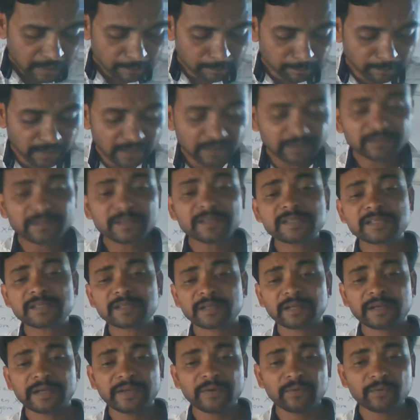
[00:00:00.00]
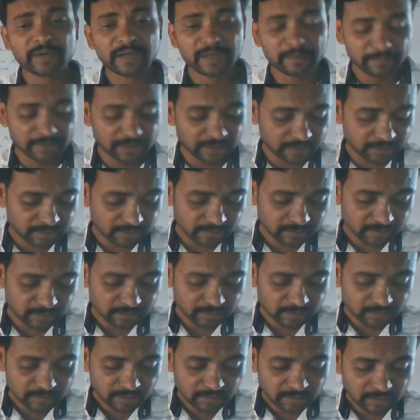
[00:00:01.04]
But this
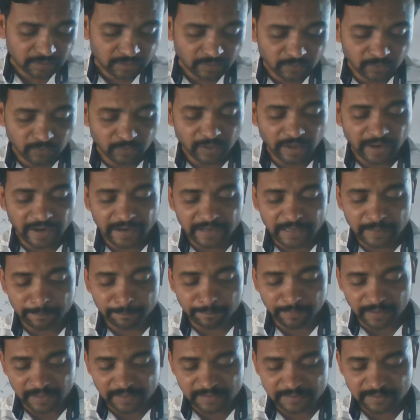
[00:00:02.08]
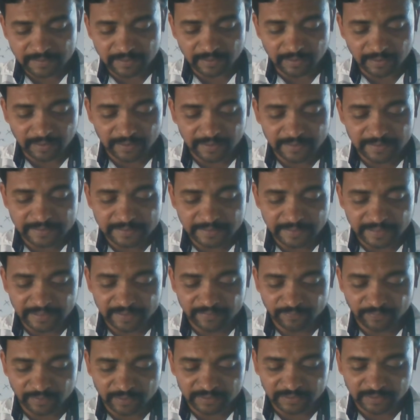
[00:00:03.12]
newcomer who had passed all his
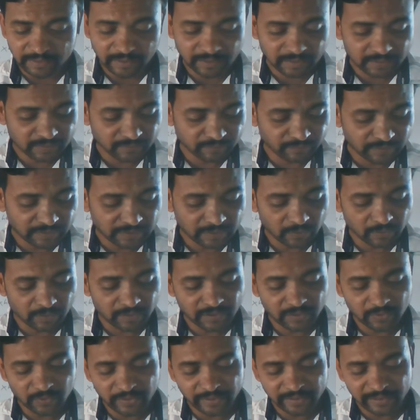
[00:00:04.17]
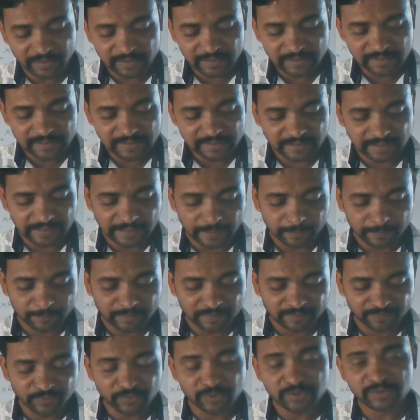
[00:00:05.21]
life on the earth without doing scrap
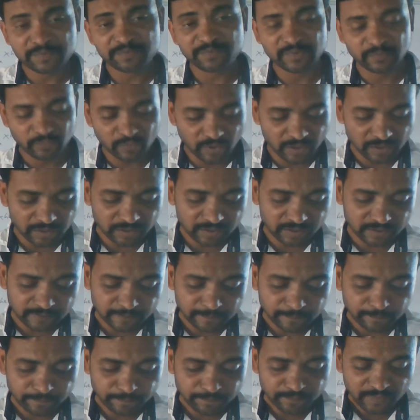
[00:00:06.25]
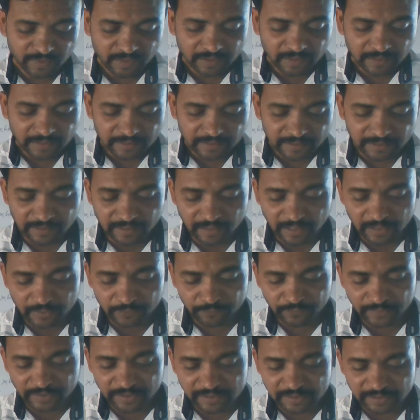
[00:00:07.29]
of useful work did
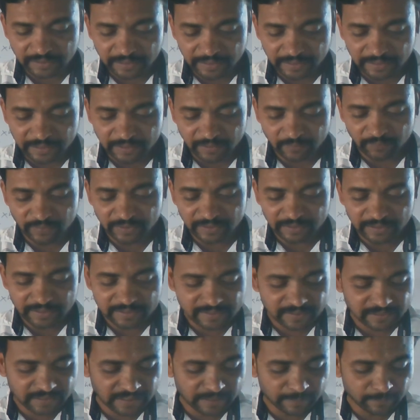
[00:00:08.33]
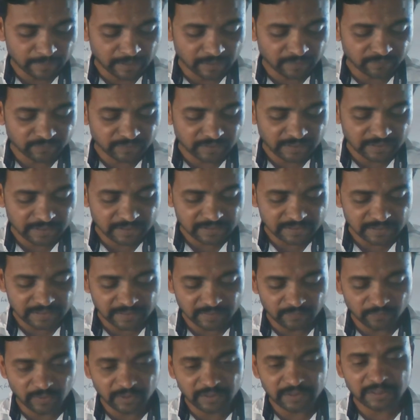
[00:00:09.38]
not fit in with the scheme of things in
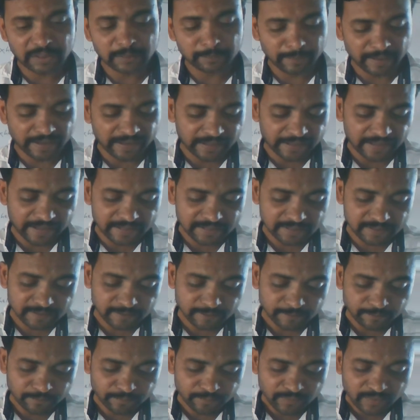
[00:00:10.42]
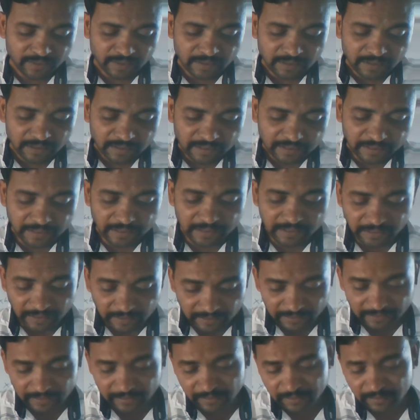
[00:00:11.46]
the worker paradise. He
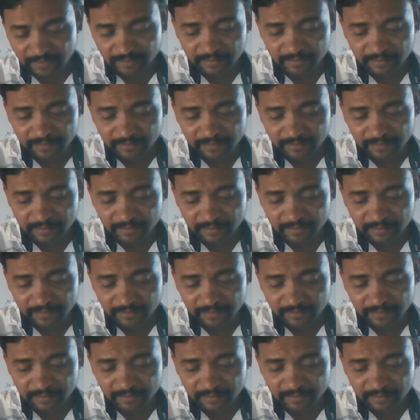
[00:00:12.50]
lunged